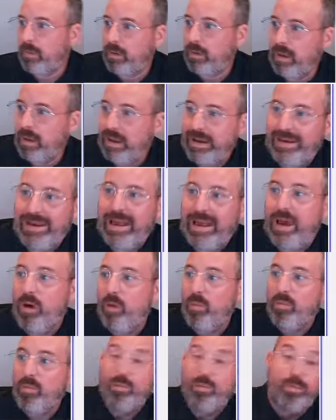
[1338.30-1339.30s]
It
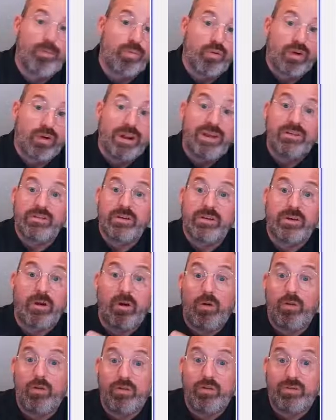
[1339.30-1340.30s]
now brings in
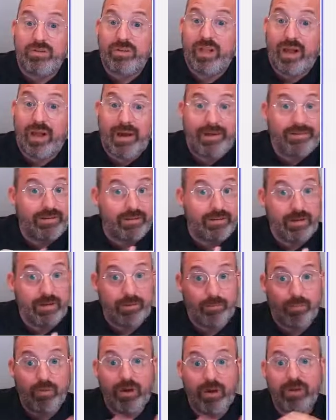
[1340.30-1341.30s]
all those slides.
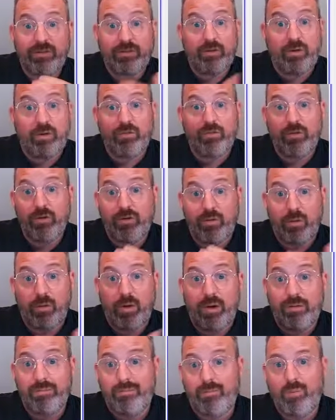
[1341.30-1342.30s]
It brings it over into
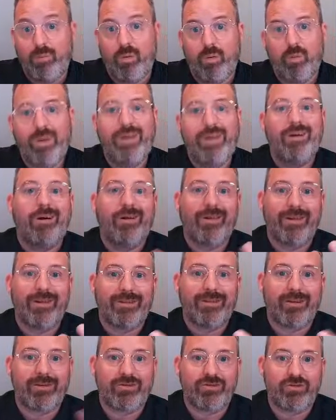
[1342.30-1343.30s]
our, what we call, it's
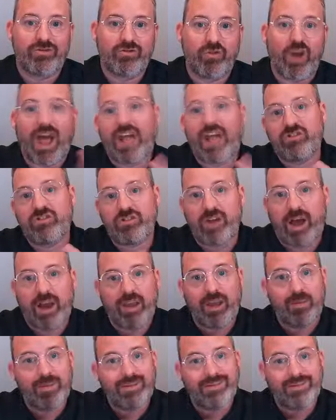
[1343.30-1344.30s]
our scratch
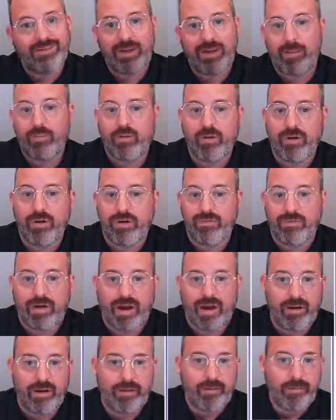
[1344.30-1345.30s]
document. It's a temporary
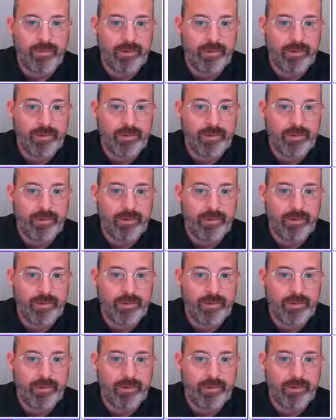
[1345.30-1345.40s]
file.